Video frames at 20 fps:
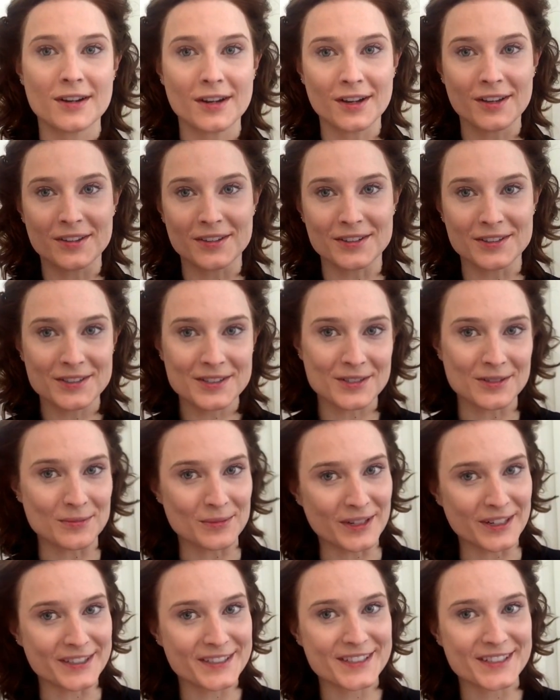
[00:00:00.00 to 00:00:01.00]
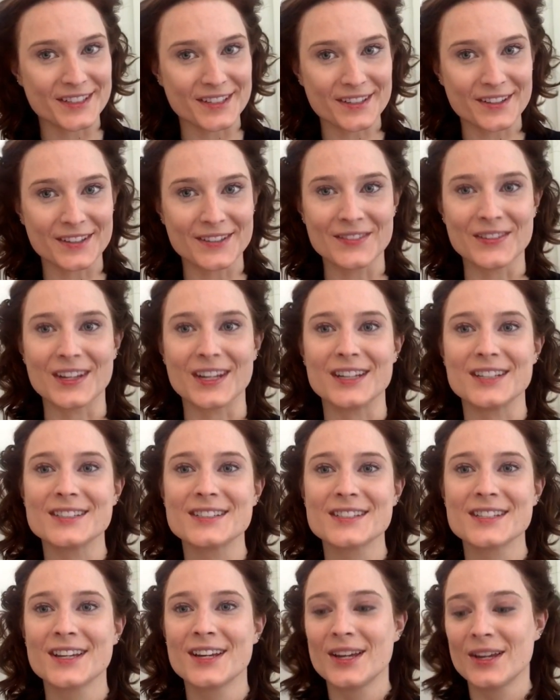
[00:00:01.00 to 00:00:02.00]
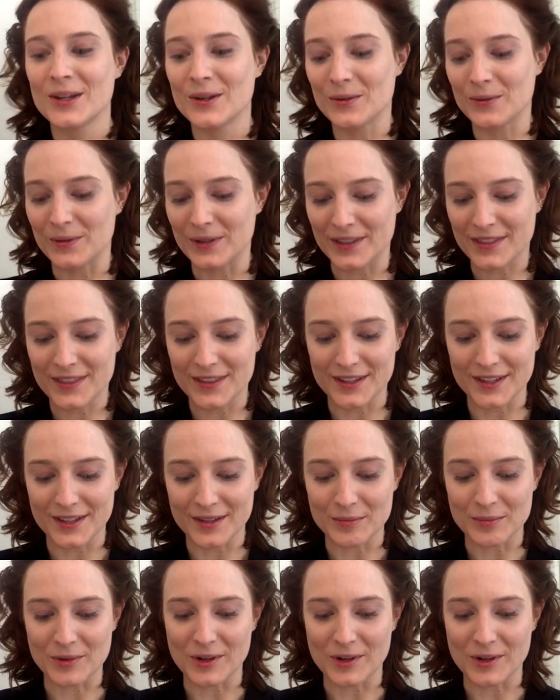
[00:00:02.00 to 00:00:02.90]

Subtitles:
color to my sickly face with the